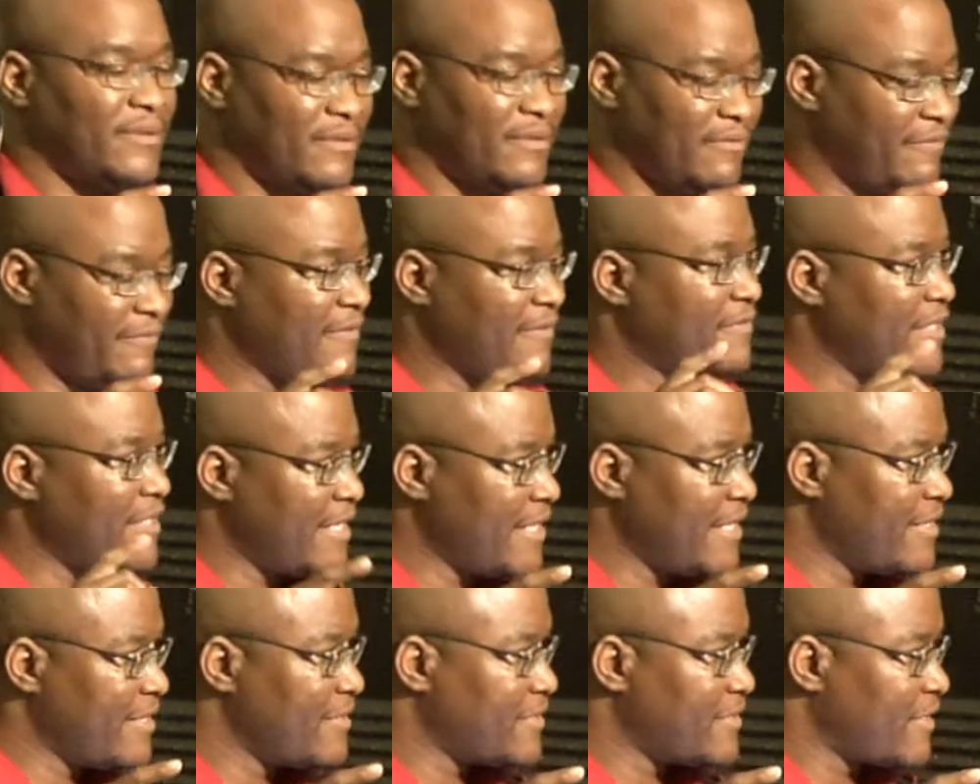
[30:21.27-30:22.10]
15
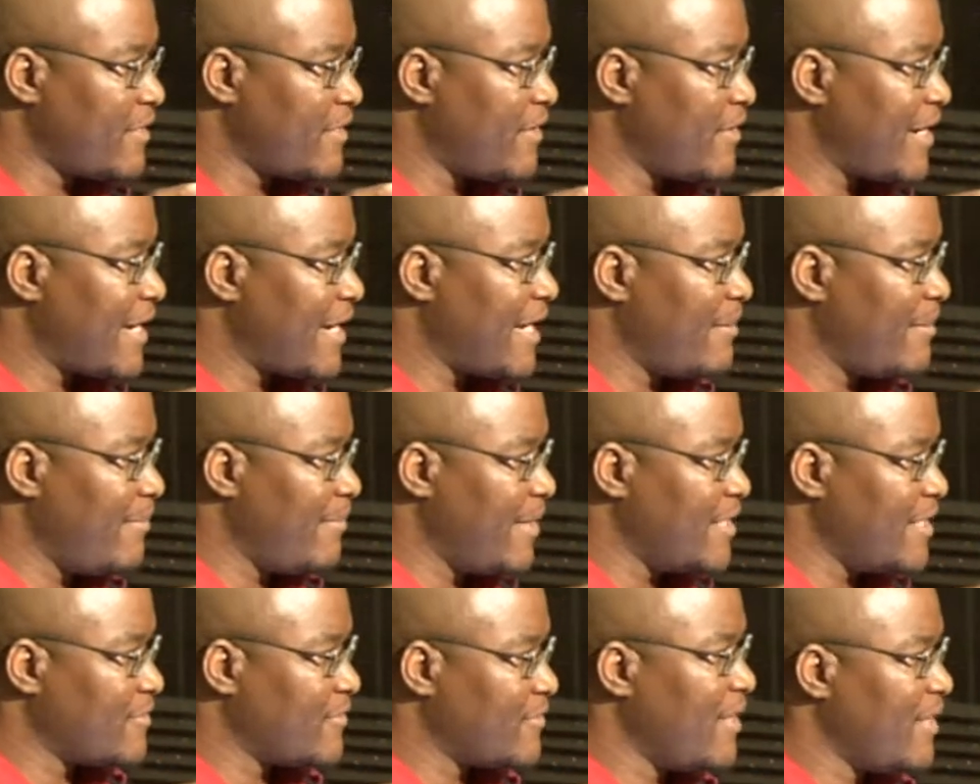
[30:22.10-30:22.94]
years ago, I got in
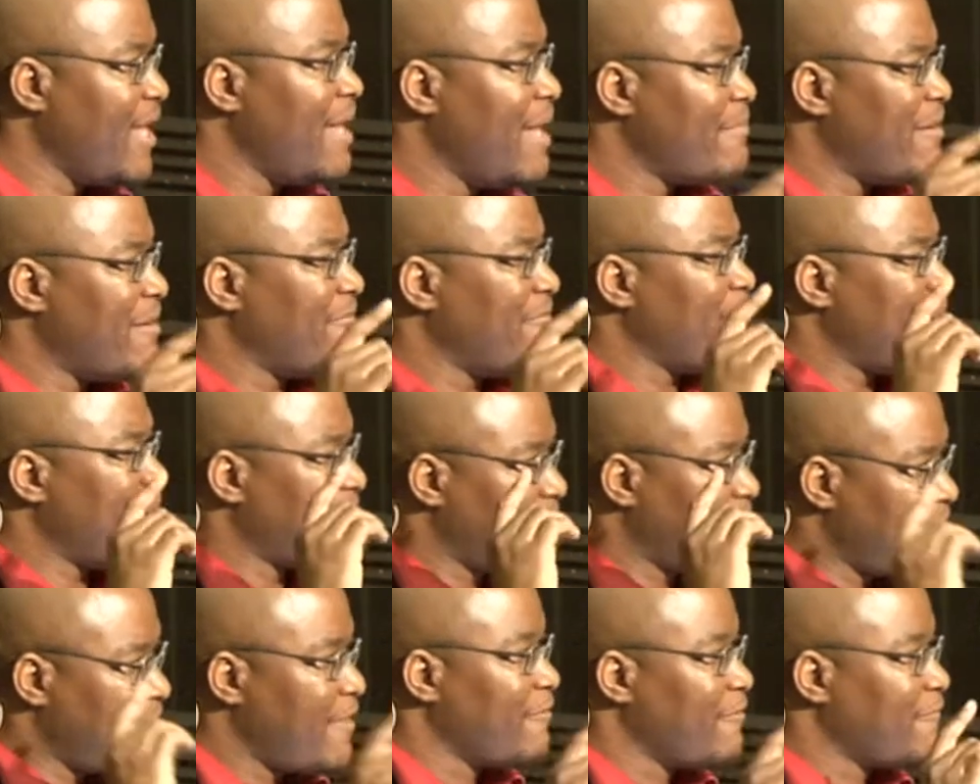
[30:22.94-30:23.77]
ministry. My, my
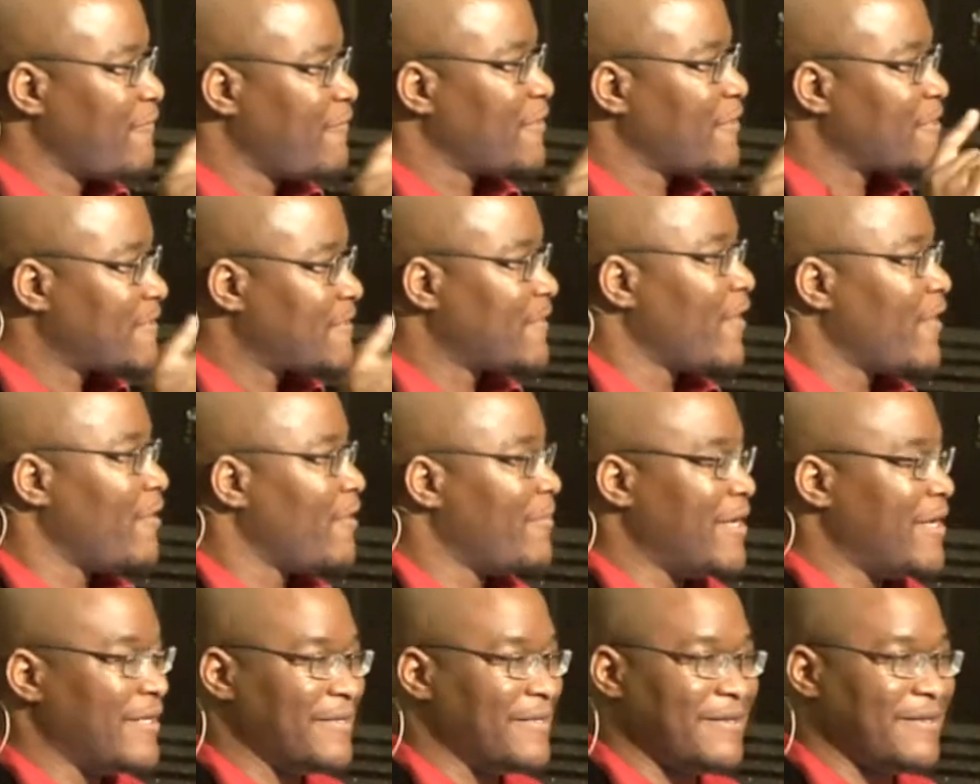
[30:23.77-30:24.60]
very first
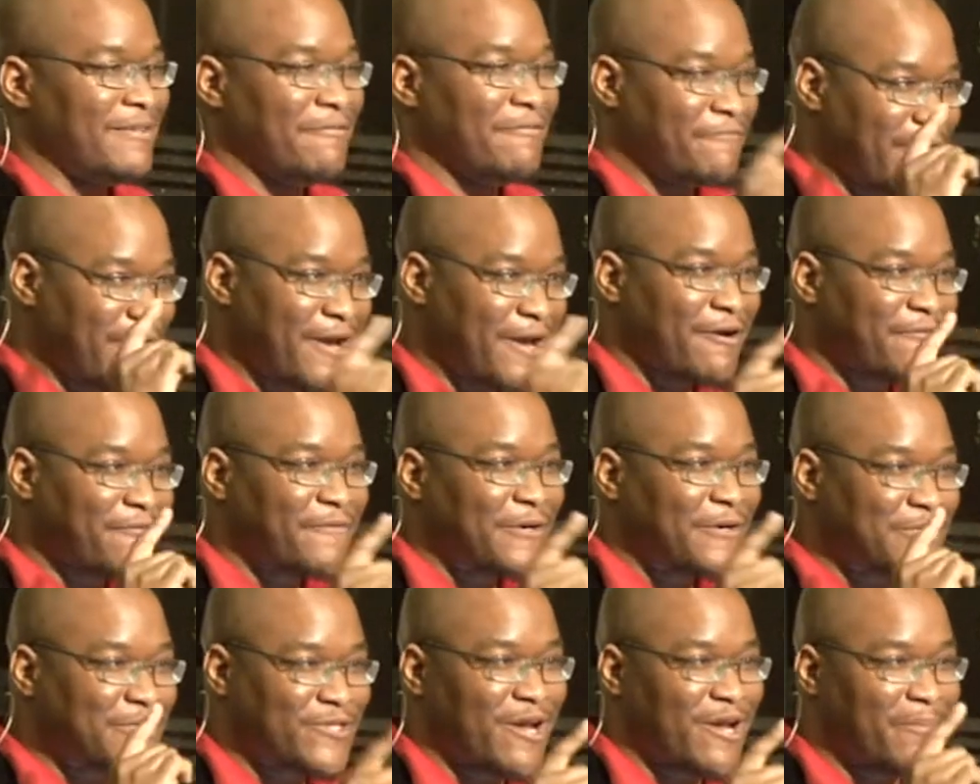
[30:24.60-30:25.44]
sermon, the very
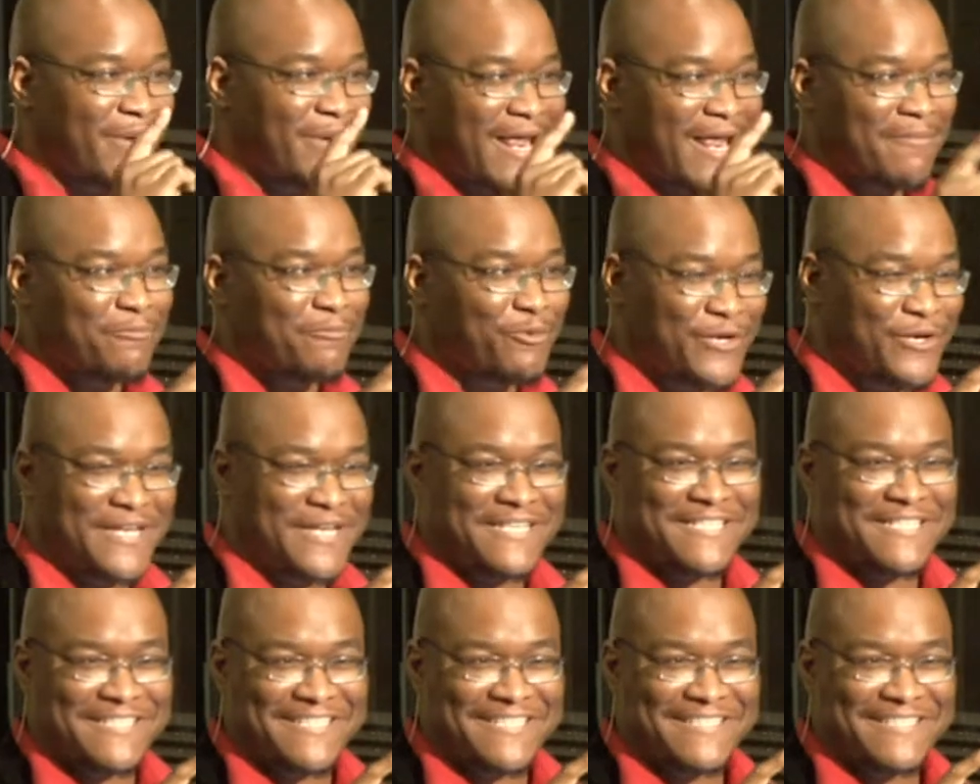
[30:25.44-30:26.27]
first sermon I
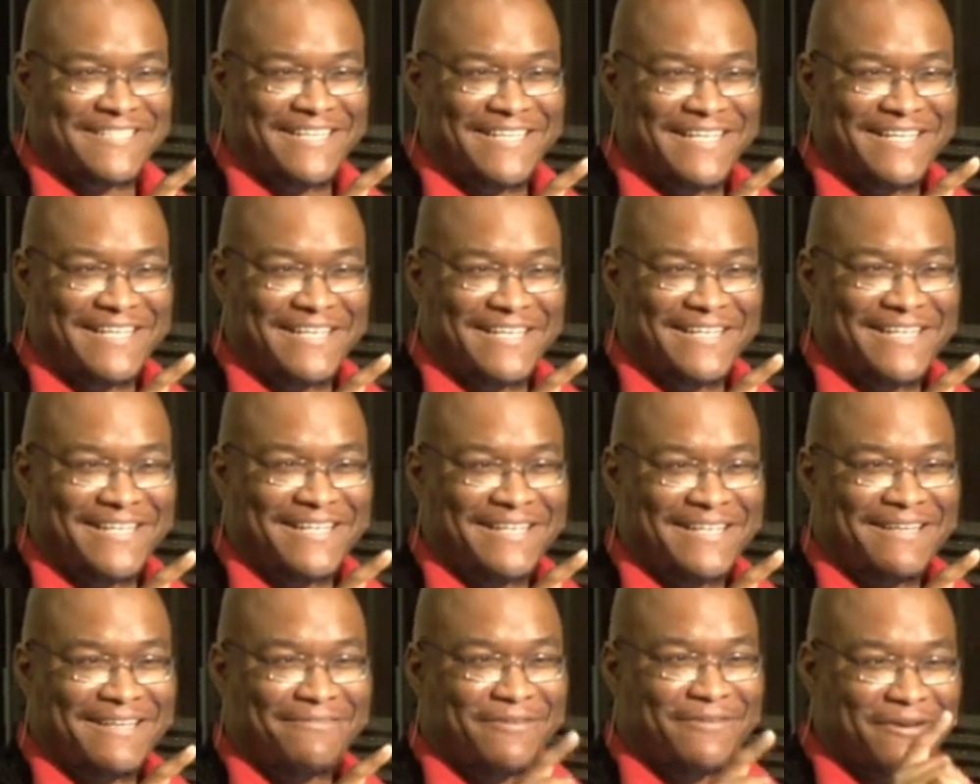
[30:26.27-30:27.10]
preached,
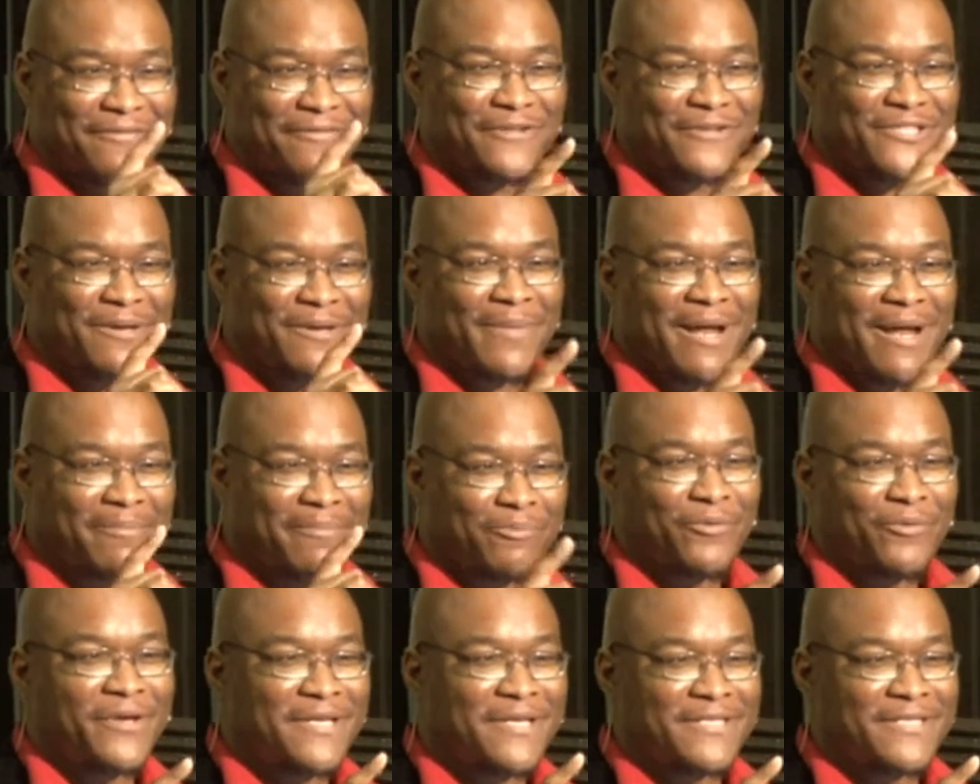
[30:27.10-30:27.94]
very first sermon I
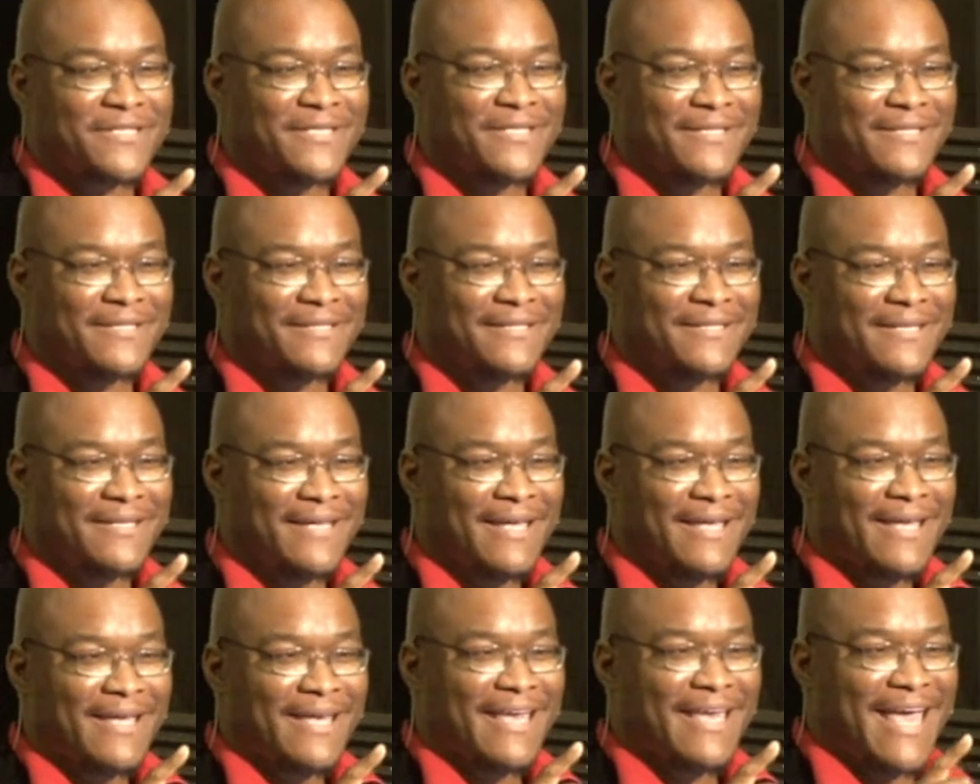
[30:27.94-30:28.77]
preached,
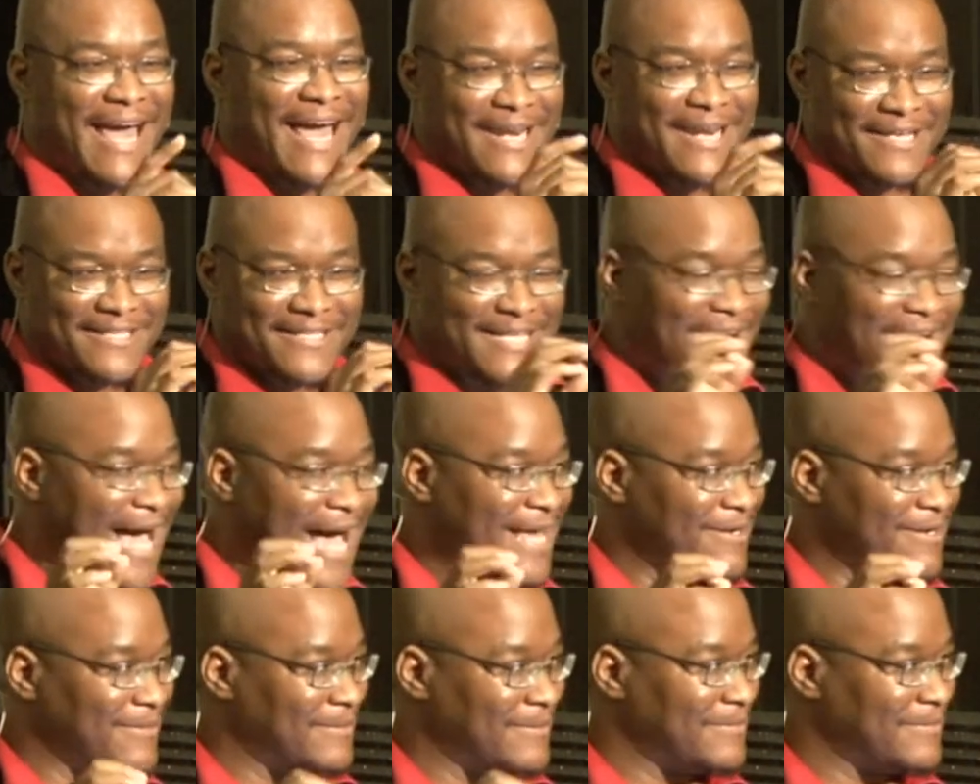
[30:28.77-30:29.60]
it had a
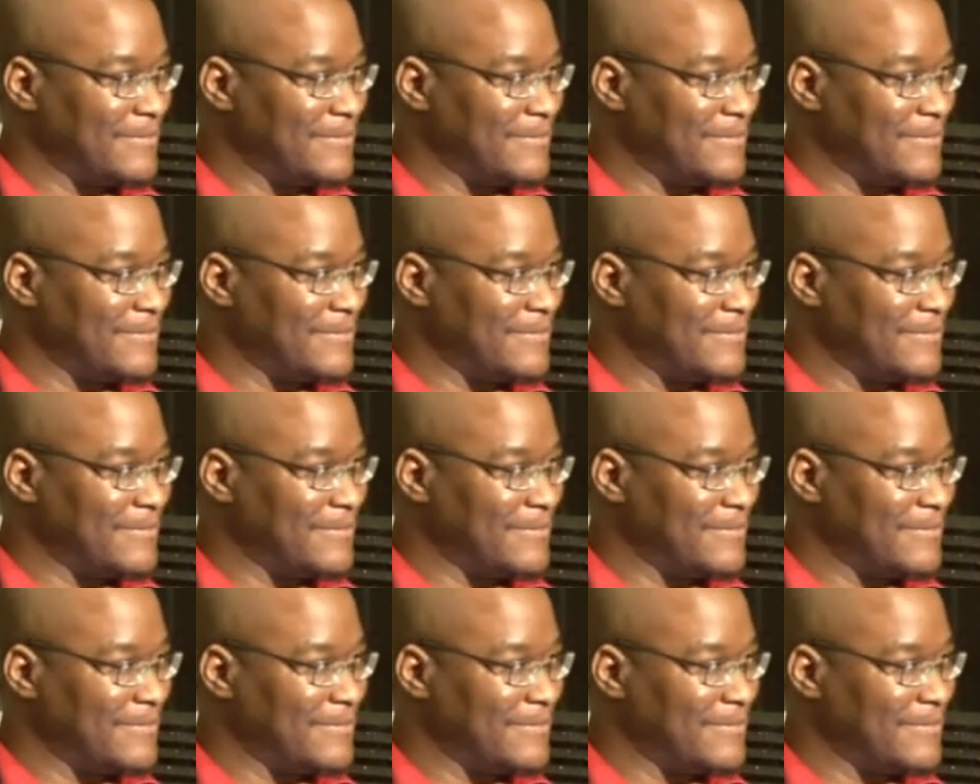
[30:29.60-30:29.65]
title.